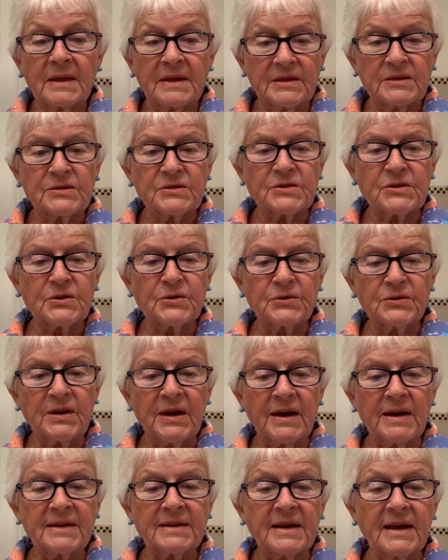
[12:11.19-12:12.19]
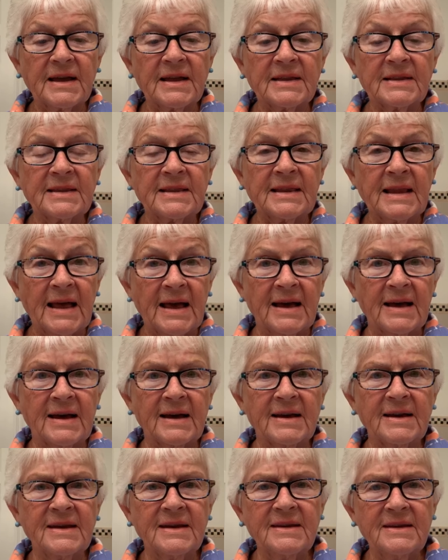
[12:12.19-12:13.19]
Is there not a
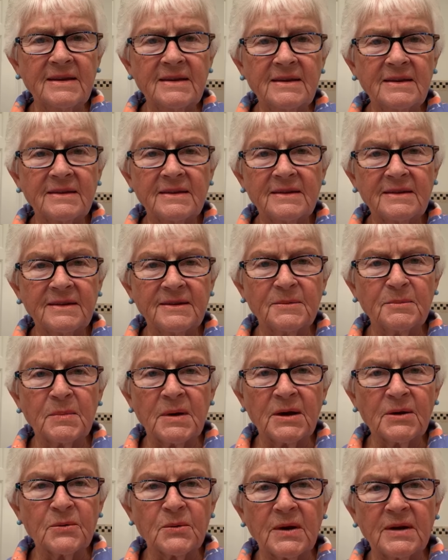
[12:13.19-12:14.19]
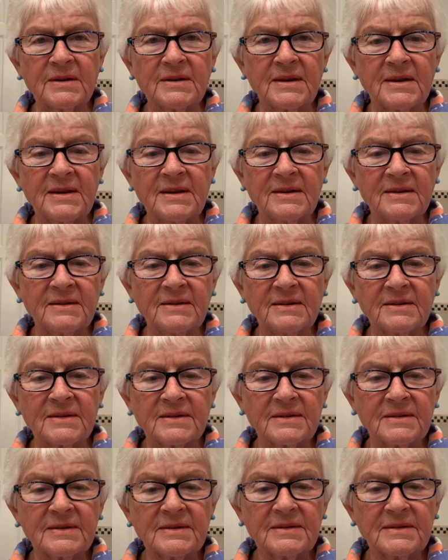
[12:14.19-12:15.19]
lie in my right hand?